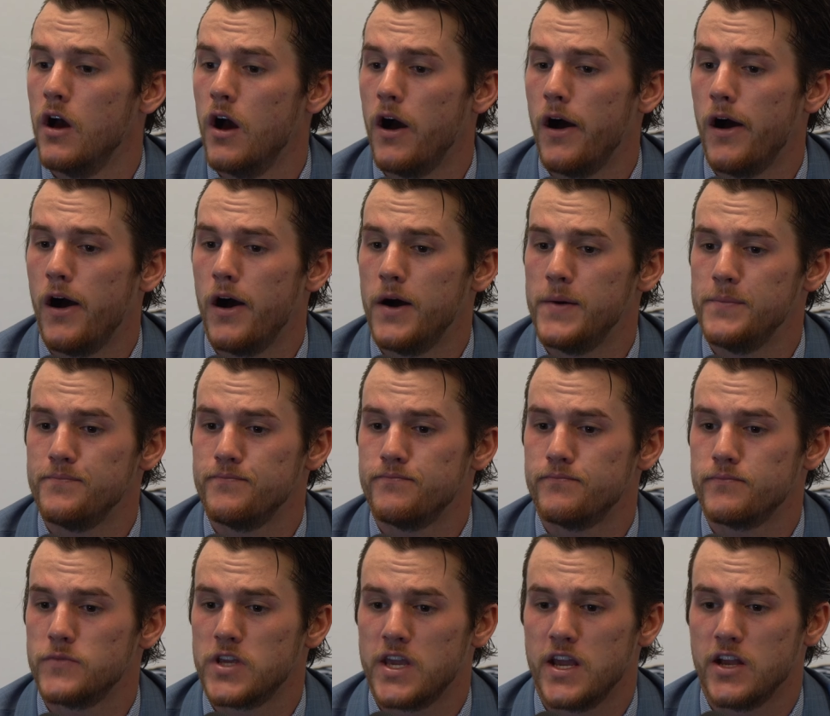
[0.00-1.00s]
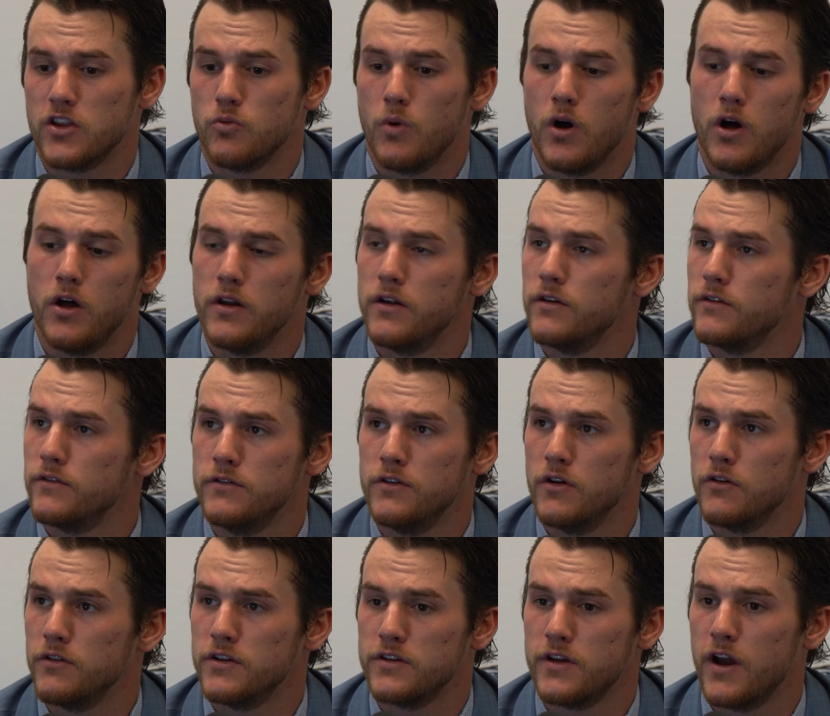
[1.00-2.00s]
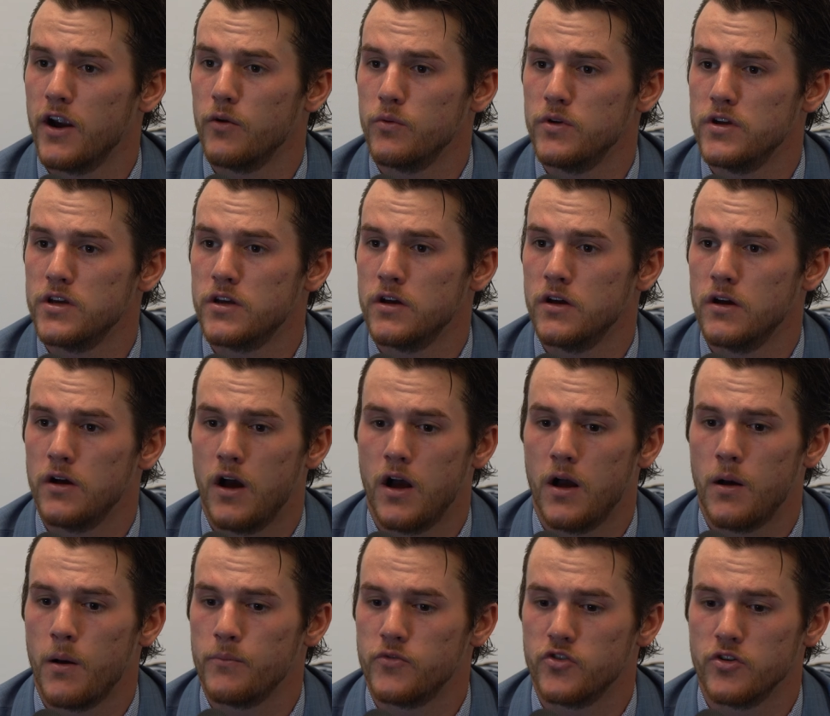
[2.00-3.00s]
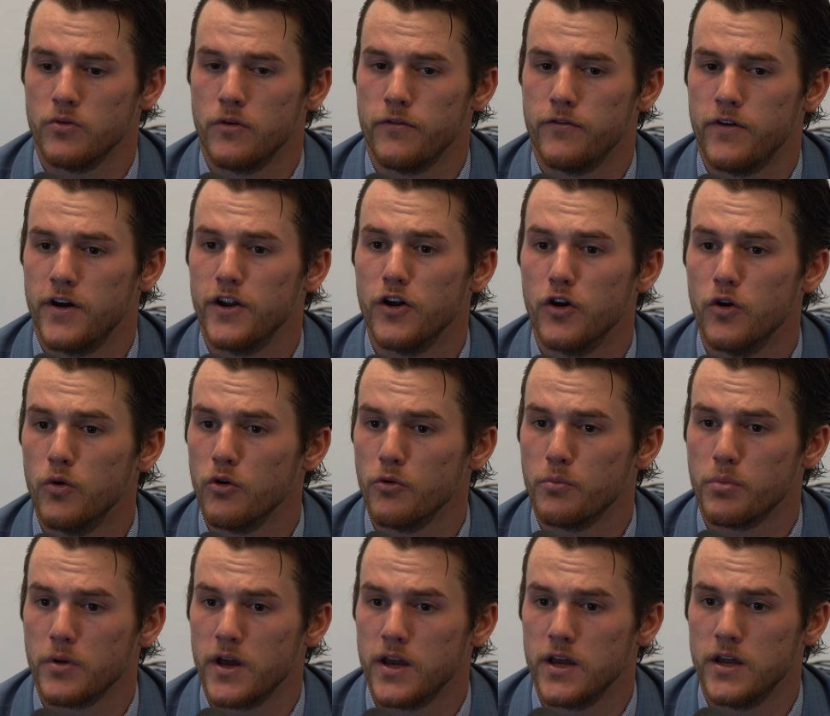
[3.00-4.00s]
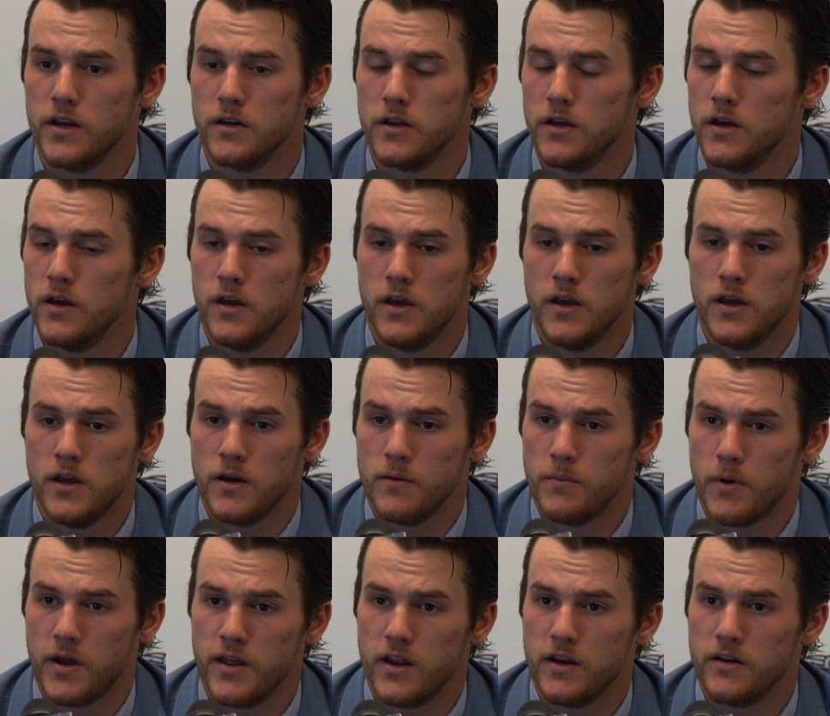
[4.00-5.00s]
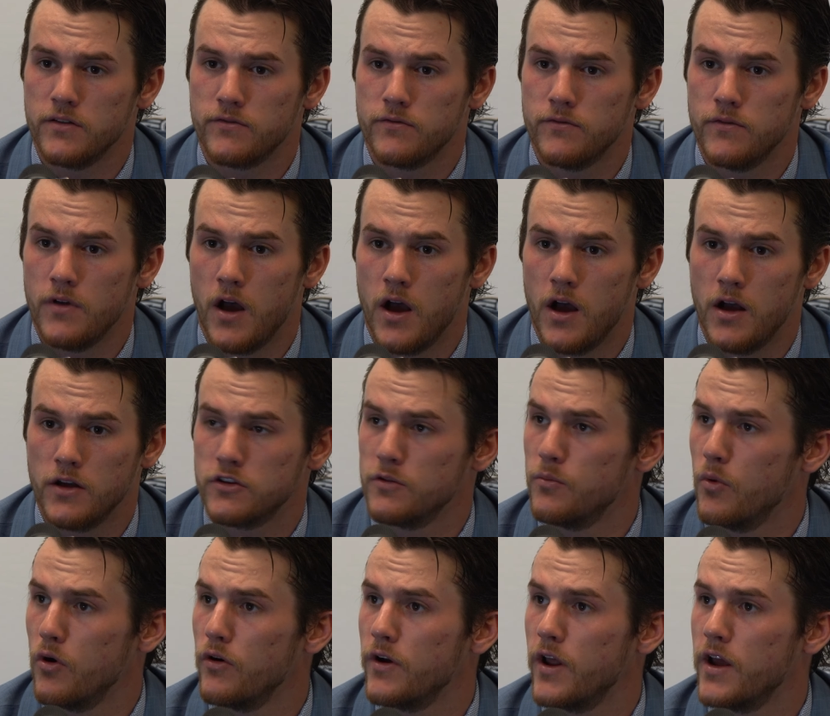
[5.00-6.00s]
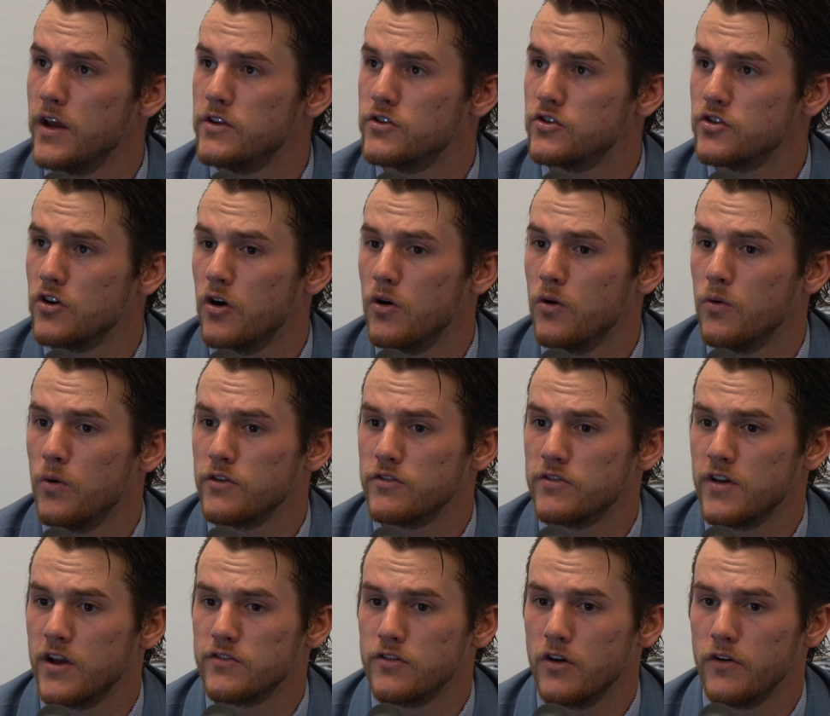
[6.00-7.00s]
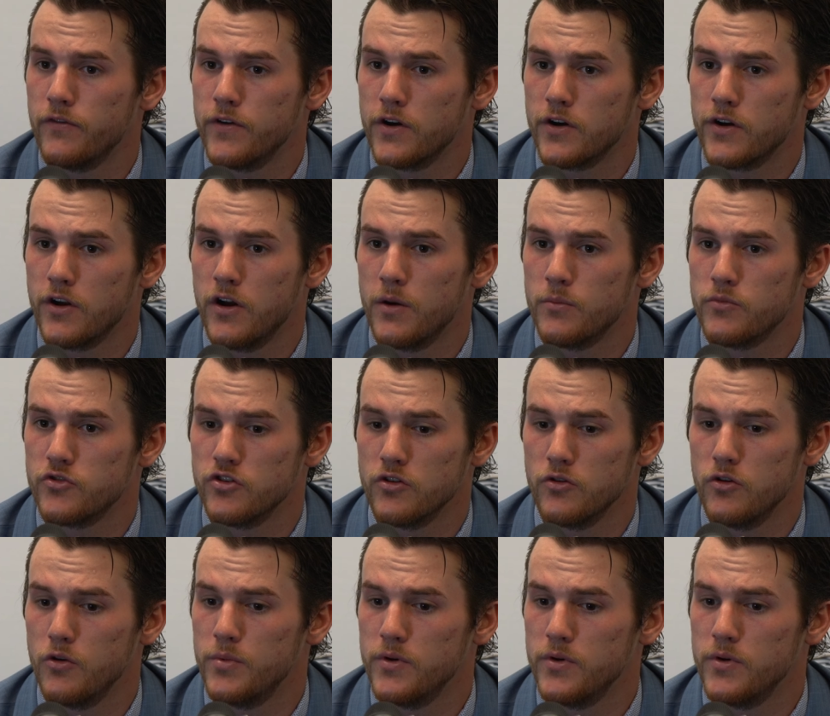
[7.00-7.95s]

Um, can't dwell on it, you know, the entire week. Uh, I'm sure we'll find out who we're playing by the end of uh, tomorrow night. So once that's all figured out, I'm sure we'll